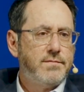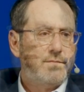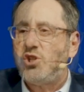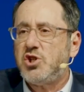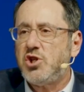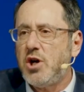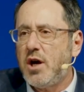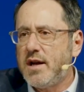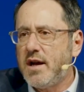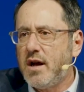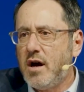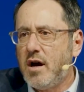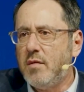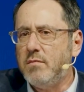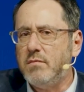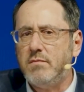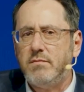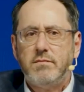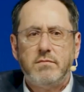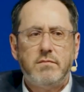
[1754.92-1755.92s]
Shutting
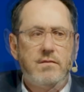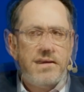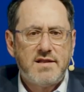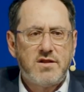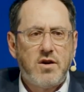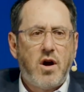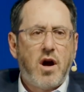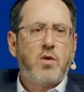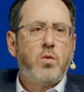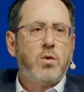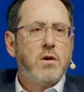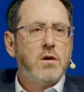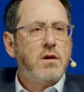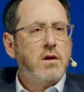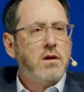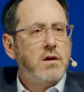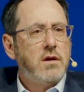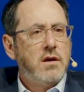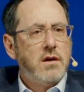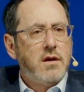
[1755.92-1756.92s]
up. That's
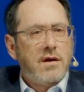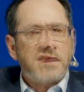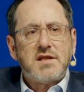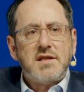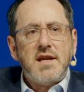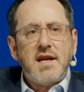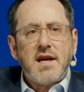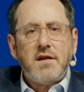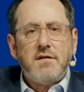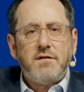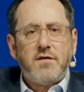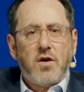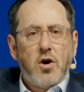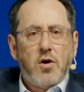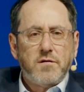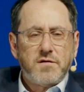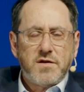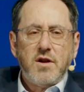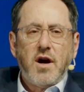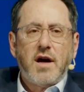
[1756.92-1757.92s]
awkward. Listening
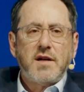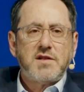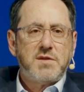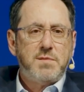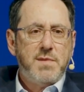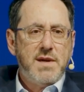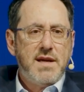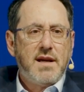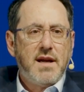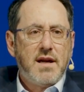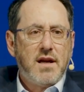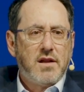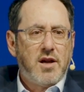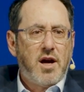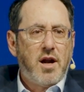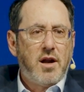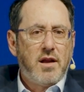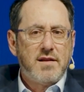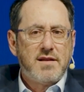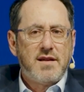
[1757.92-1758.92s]
involves not speaking a
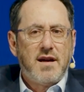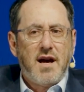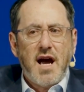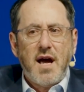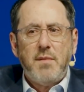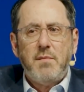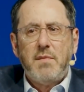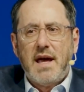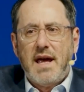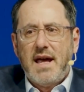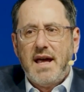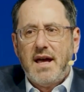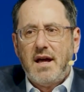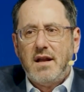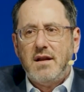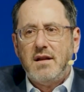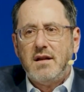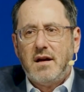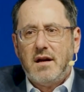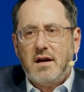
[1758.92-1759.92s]
lot of the time,
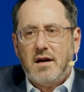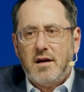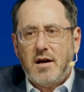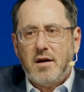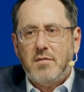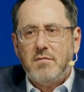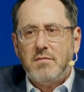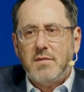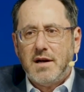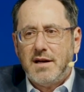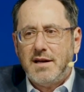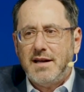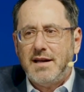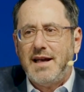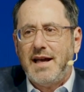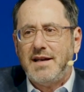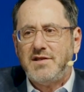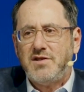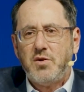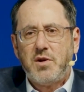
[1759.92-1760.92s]
and
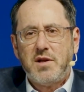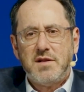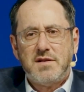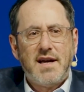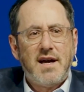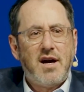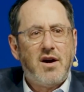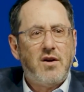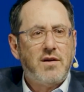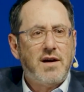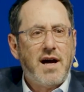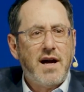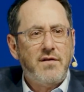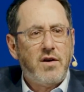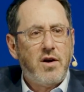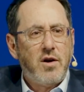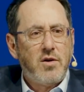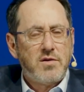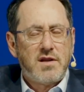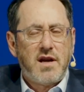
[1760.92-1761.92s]
as you can tell, I
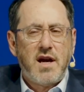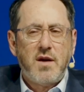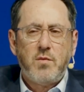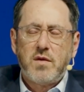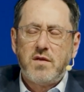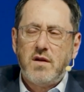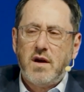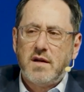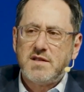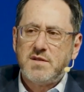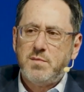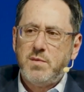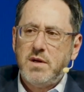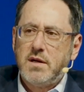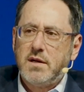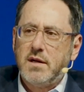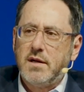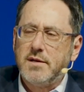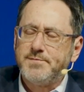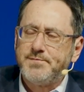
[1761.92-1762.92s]
have a hard time with not
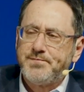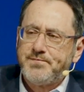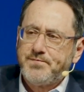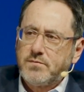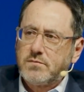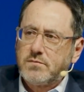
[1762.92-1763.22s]
speaking.